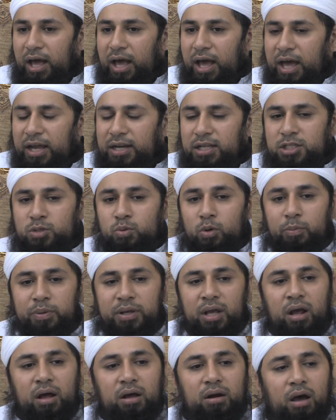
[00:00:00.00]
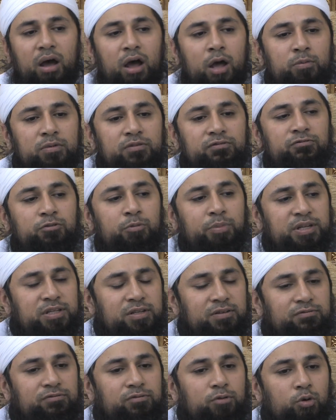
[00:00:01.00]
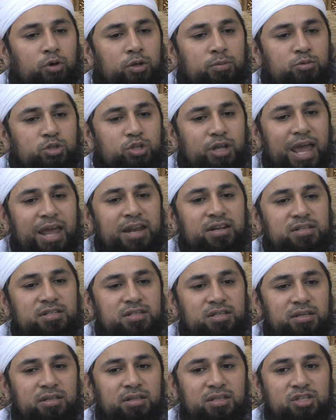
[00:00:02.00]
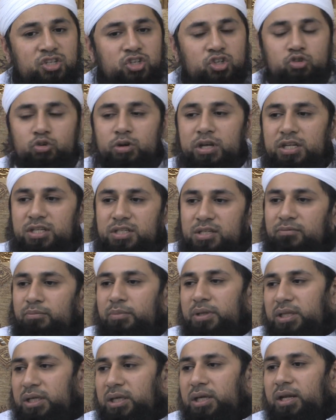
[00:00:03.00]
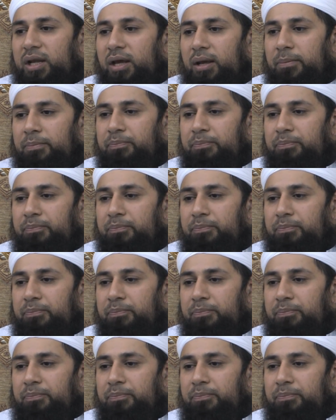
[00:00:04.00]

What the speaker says: and it will be haram and forbidden for him to enter the streets of Medina.